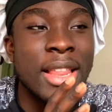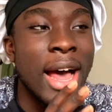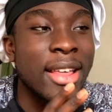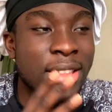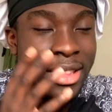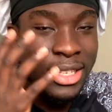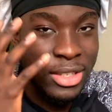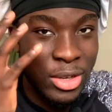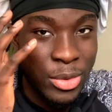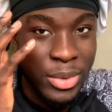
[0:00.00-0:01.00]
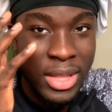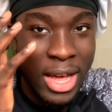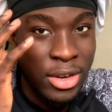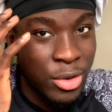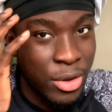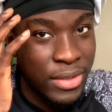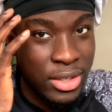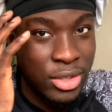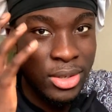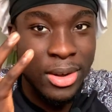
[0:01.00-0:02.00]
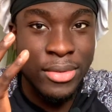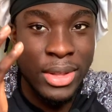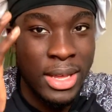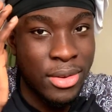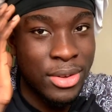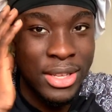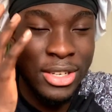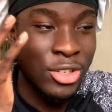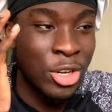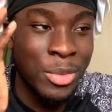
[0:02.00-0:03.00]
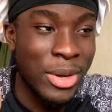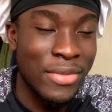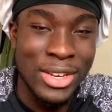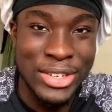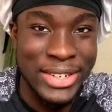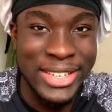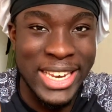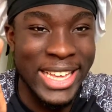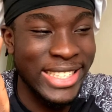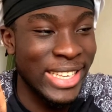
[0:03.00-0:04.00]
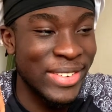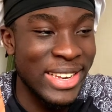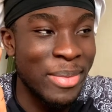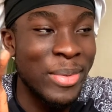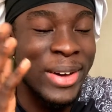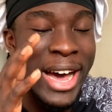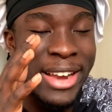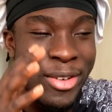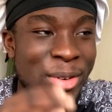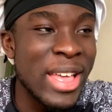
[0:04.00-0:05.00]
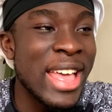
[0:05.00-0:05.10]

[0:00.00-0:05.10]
I think that's a good win. I don't know if that's just a cover in the head or the hijab, or if they're trying to like say with that, but I know.